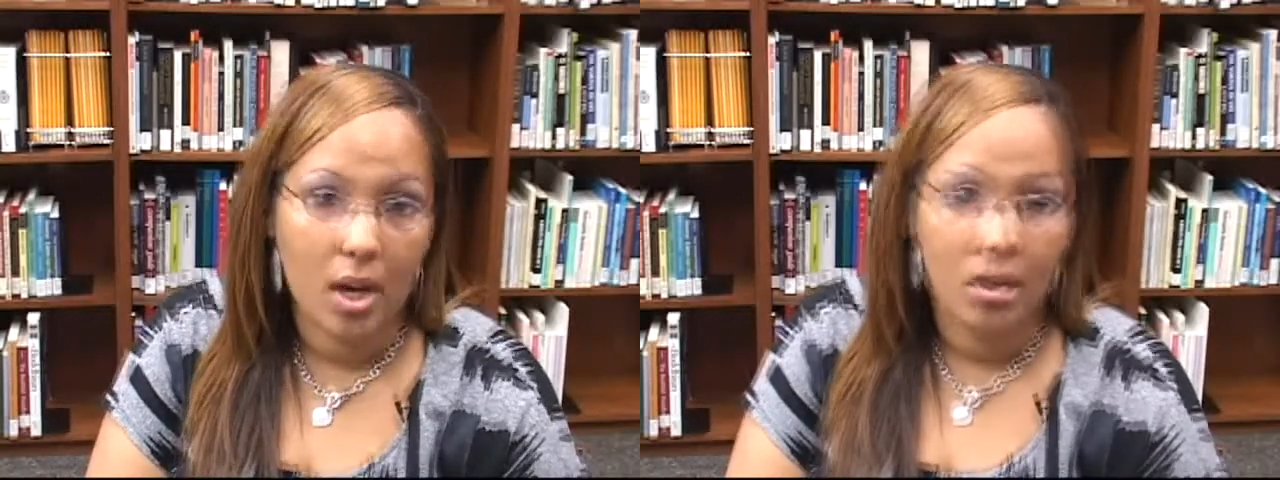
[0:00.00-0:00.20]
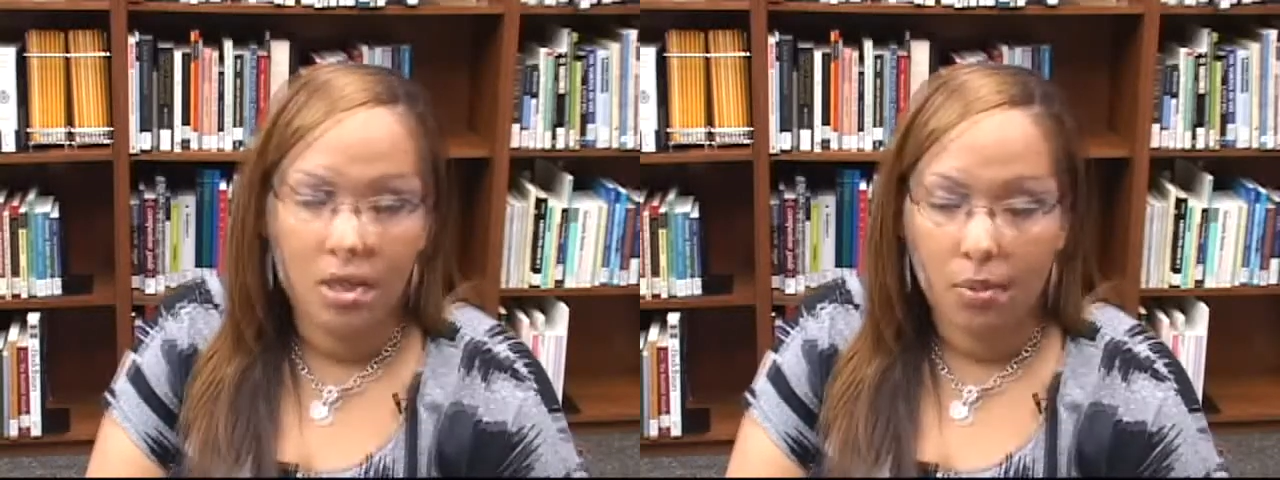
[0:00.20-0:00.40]

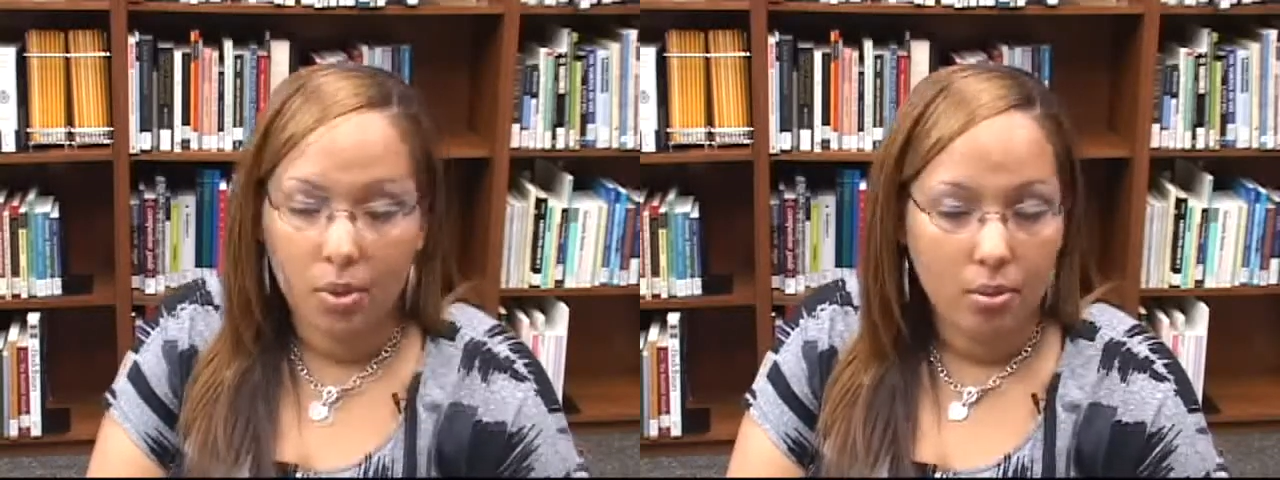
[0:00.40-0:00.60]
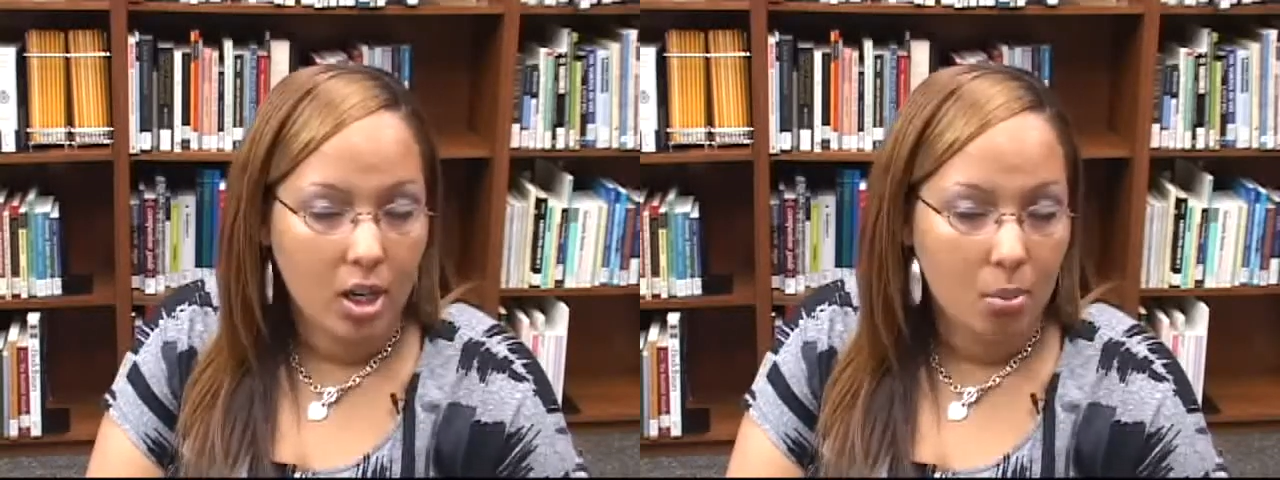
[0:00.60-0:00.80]
I would
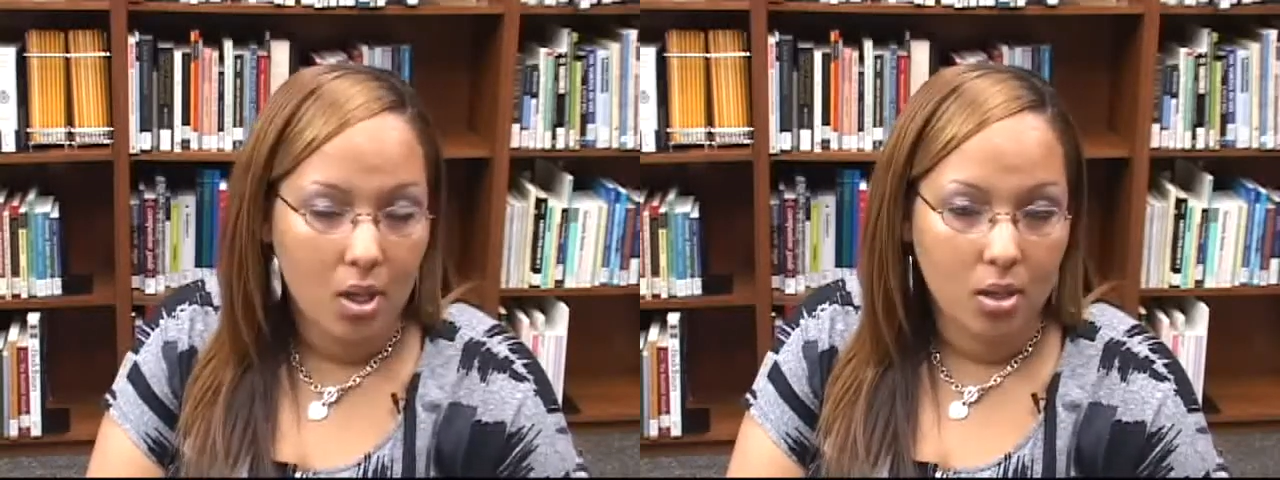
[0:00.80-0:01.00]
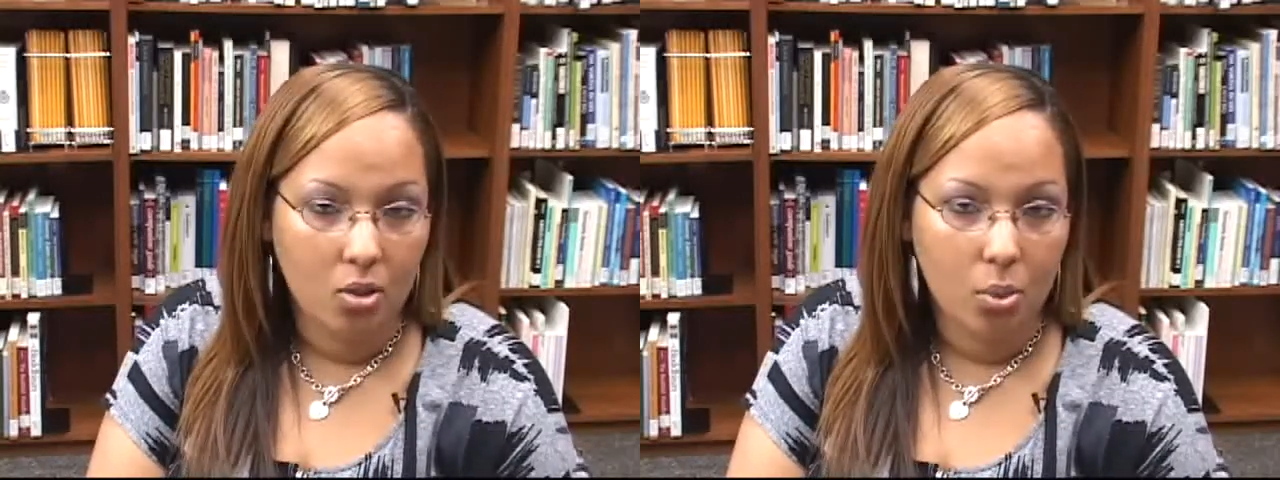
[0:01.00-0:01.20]
definitely
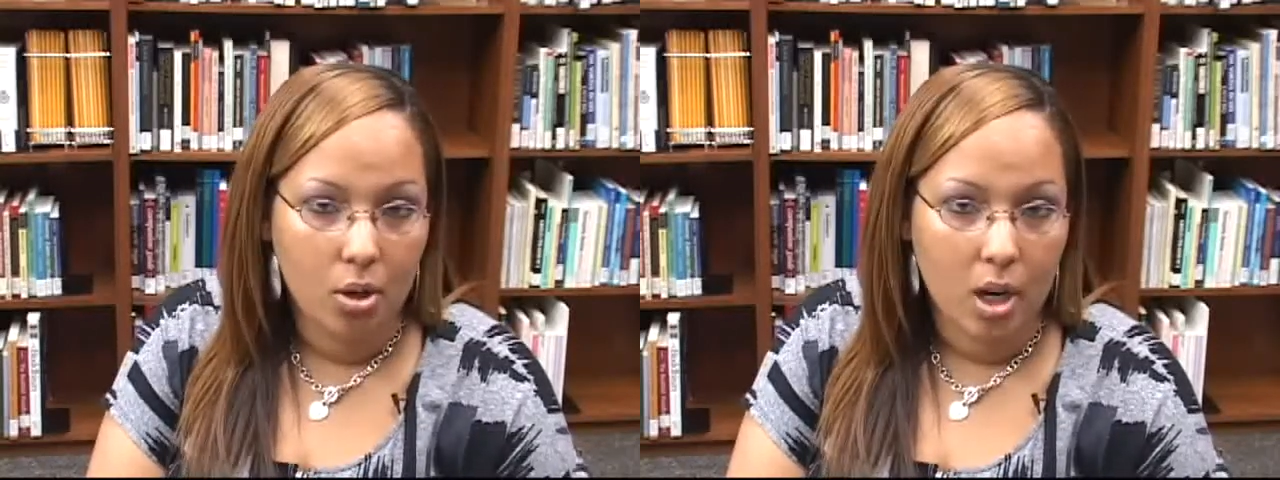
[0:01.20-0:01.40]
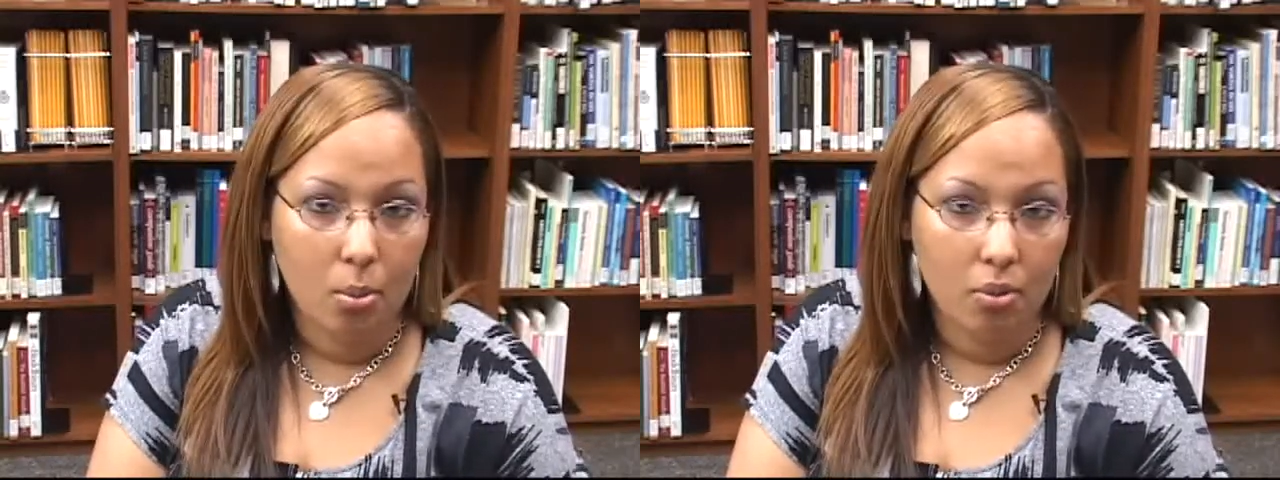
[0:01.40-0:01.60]
recommend this
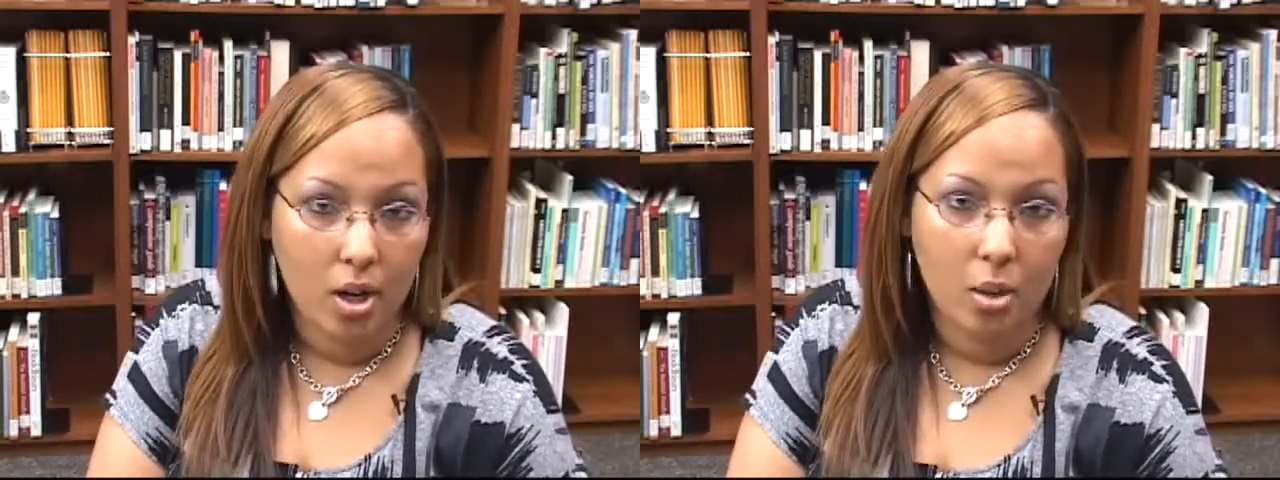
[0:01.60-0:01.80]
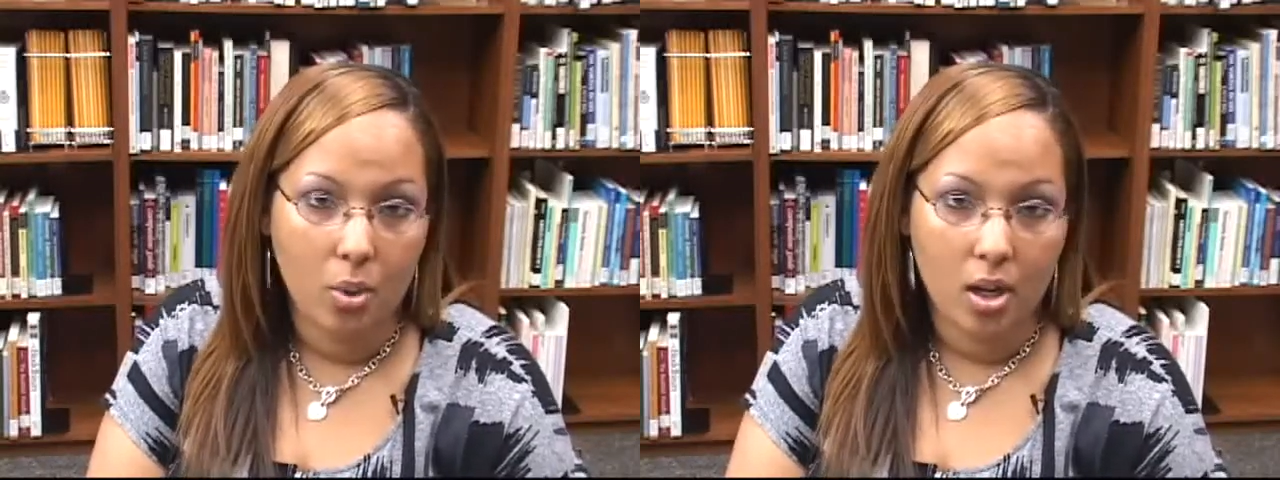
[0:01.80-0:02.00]
program for
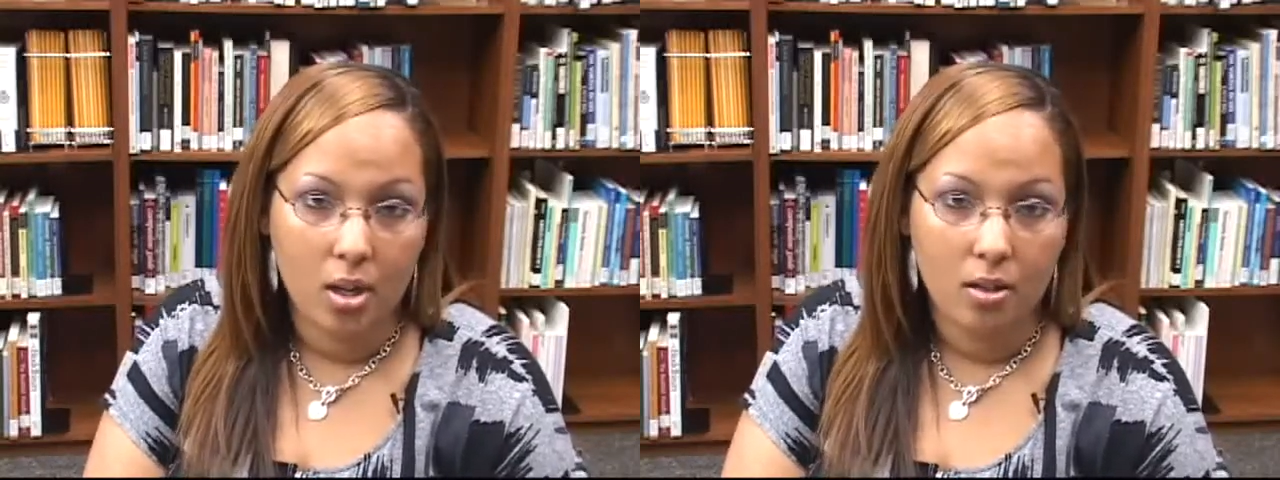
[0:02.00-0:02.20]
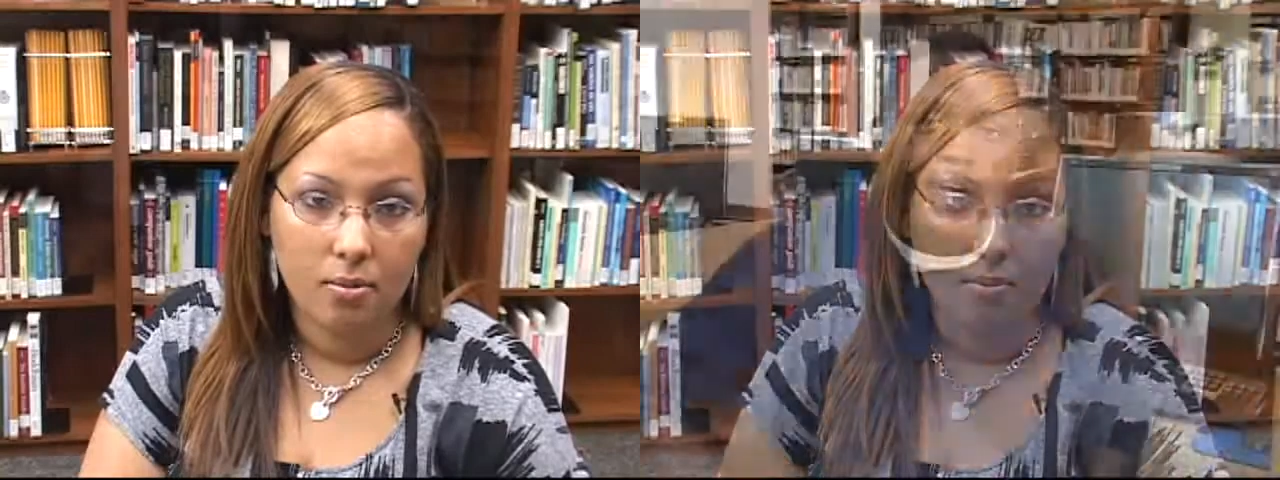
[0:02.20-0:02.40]
anyone.